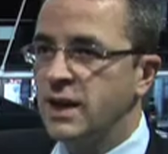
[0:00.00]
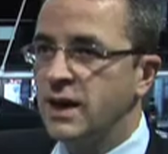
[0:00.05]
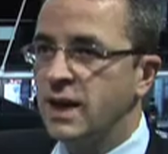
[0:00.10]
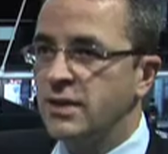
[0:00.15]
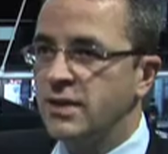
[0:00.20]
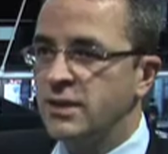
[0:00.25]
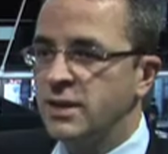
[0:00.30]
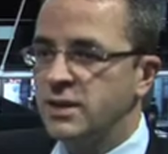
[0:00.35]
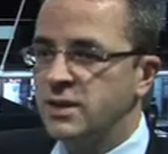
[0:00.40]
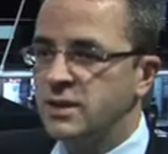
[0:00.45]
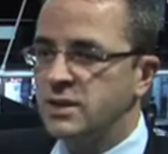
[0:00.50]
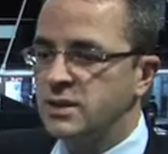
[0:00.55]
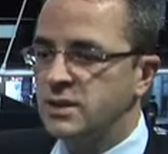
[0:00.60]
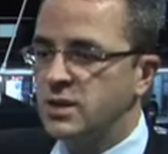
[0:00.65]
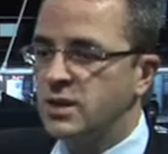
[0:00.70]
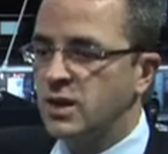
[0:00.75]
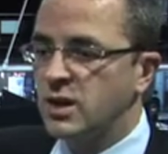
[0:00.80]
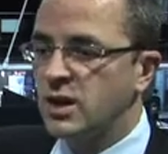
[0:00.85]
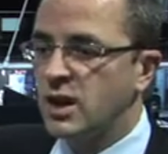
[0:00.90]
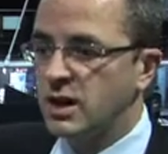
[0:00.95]
I, think that
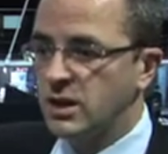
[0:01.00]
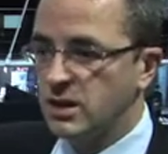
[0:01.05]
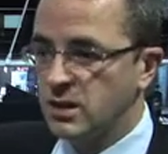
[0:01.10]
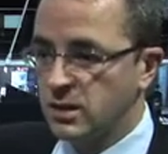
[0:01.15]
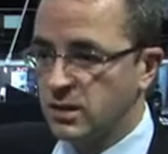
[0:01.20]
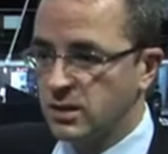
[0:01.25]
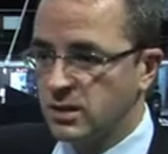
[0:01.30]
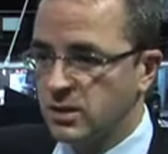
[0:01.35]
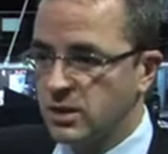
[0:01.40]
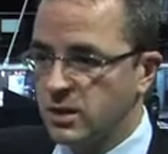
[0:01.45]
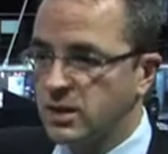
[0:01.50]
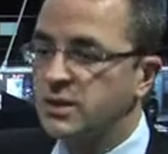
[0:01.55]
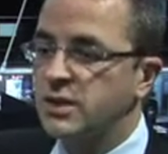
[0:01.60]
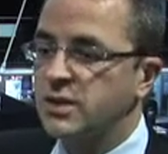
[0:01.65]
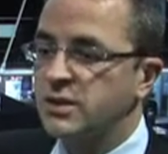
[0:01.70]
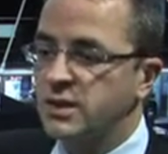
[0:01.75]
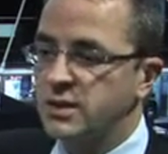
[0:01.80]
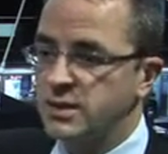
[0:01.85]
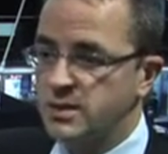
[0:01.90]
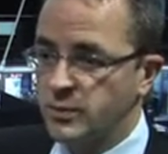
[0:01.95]
you could kind of look at
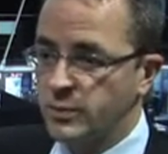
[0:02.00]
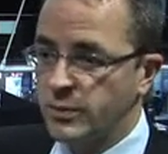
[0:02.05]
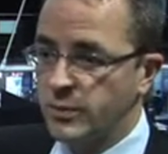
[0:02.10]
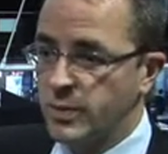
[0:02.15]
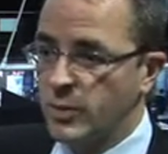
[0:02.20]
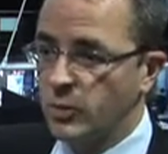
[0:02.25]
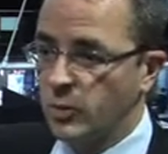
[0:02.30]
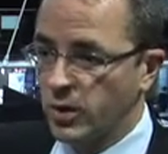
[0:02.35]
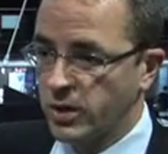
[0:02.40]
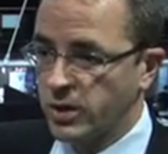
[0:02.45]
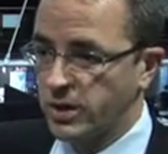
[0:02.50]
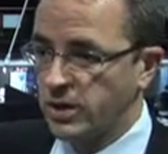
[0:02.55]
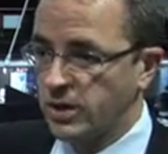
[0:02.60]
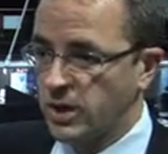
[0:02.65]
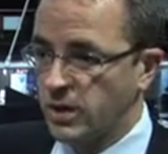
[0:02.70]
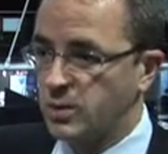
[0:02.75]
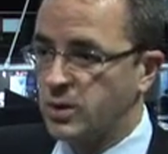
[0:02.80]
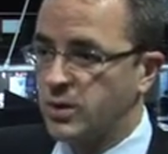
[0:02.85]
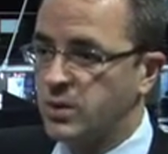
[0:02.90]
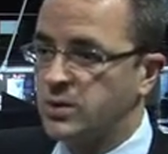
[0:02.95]
the things that we've been working
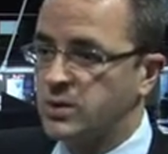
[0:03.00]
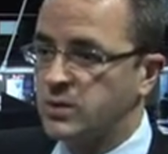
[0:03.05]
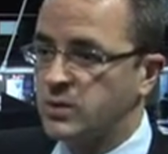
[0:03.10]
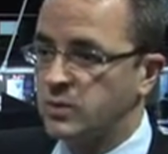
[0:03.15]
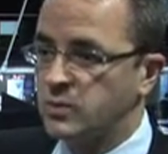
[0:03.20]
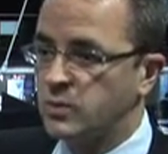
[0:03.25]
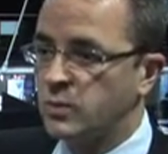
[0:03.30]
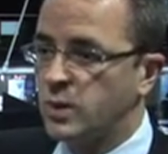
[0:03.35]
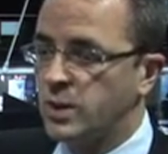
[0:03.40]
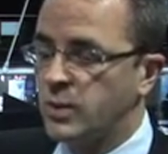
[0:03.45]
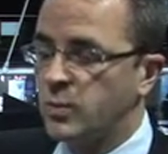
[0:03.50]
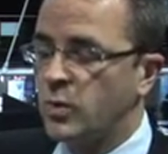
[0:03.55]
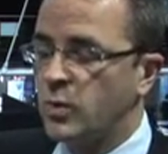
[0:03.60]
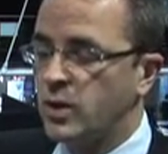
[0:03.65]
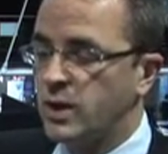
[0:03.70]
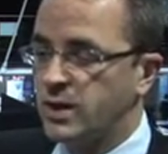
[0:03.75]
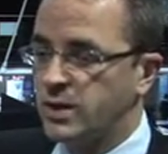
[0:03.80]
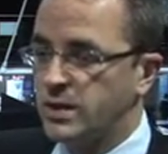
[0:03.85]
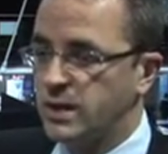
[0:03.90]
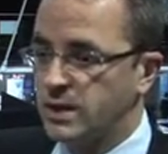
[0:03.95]
on post 1
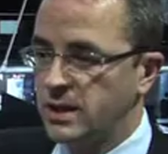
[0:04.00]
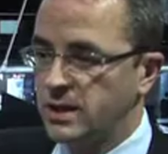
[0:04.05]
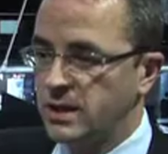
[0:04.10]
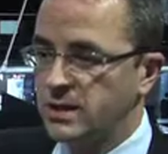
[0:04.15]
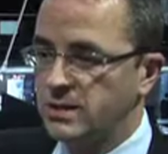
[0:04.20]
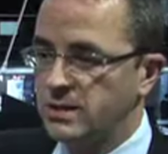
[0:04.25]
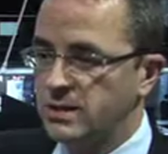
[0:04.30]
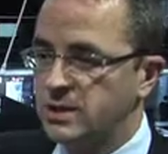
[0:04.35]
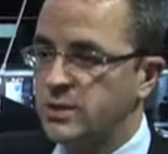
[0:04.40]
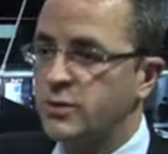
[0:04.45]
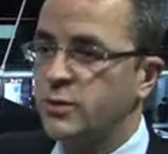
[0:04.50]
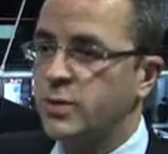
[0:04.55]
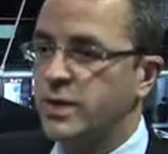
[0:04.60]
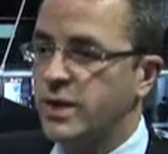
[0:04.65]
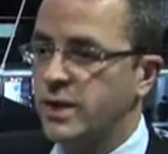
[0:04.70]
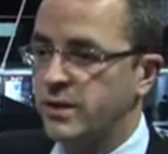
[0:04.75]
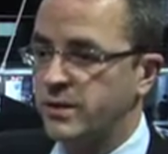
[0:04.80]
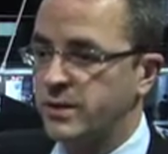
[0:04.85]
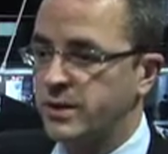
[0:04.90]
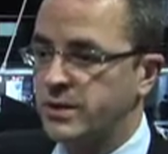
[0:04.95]
1 in, in
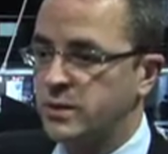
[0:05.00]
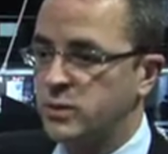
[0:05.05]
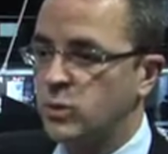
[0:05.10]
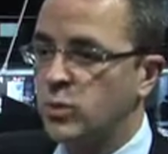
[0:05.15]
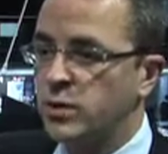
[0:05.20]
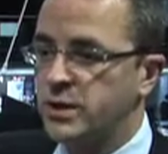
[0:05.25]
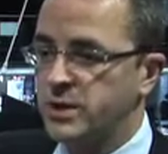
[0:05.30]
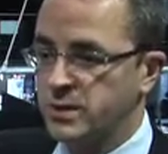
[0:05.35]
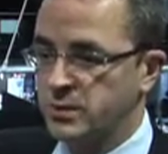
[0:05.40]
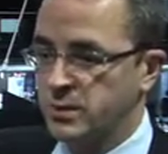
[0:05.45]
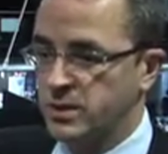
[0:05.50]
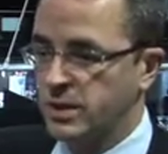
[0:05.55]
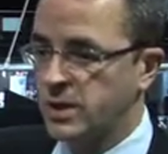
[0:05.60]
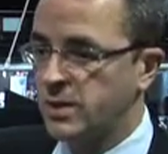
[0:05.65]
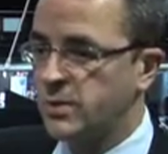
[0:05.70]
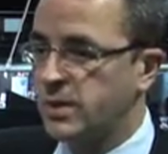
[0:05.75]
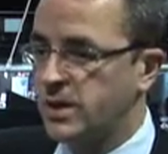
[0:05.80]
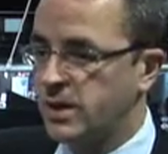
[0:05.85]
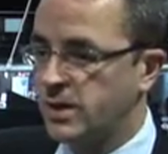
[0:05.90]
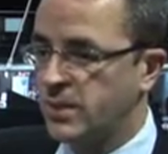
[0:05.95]
three areas. One has
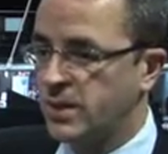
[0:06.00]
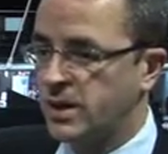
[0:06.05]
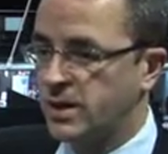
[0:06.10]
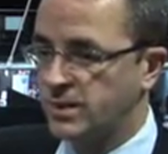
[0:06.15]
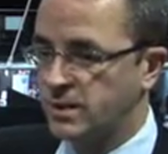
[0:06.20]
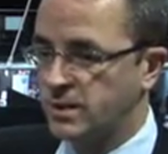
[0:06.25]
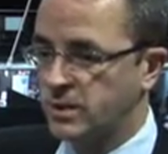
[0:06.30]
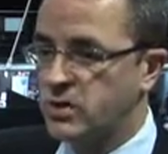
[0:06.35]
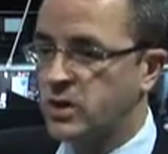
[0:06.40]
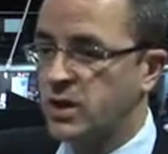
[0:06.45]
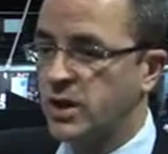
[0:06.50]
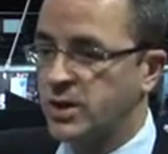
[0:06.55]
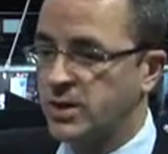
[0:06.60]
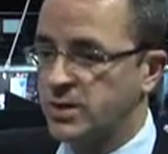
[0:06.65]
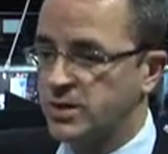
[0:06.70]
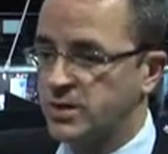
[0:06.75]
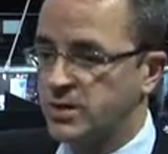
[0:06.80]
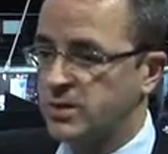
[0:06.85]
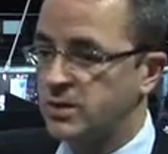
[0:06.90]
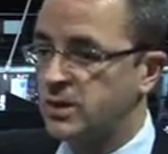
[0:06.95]
really been about
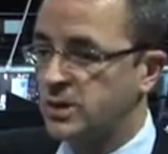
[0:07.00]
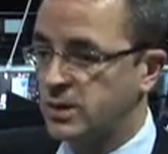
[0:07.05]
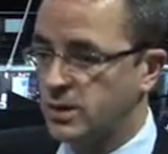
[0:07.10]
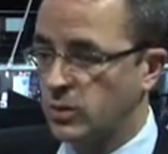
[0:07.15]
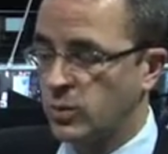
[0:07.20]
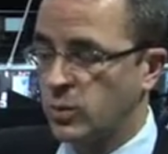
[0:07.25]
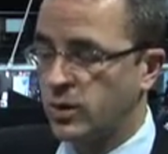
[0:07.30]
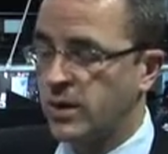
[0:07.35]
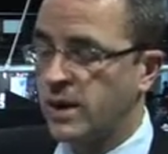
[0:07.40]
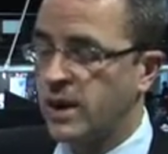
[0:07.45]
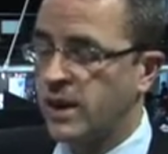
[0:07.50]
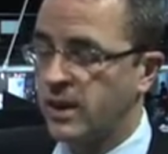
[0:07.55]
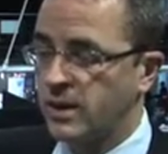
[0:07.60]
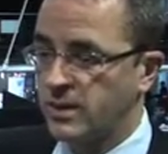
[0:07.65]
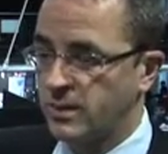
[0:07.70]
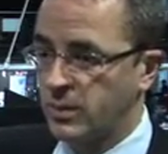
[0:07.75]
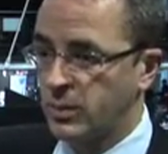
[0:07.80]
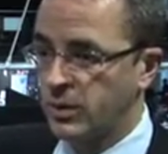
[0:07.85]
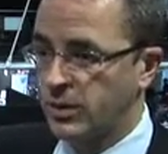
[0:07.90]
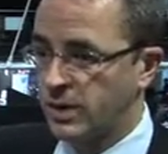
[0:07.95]
trying to get the word
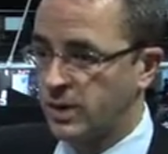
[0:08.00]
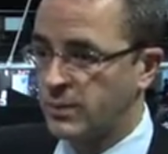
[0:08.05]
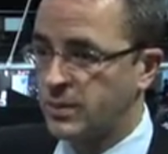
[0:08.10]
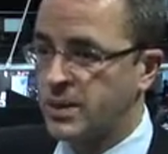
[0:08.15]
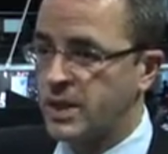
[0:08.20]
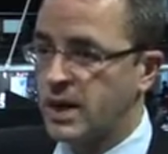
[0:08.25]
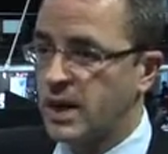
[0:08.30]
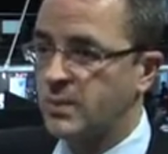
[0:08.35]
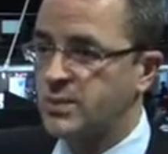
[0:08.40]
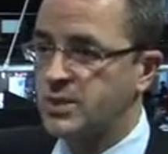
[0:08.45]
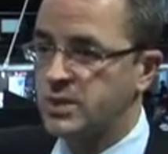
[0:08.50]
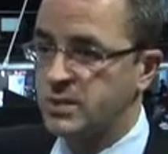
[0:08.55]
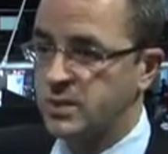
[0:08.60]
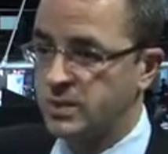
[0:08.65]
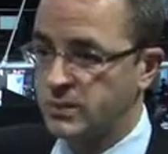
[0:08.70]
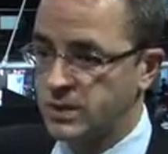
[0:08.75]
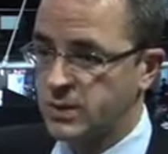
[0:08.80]
out and bring up adoption.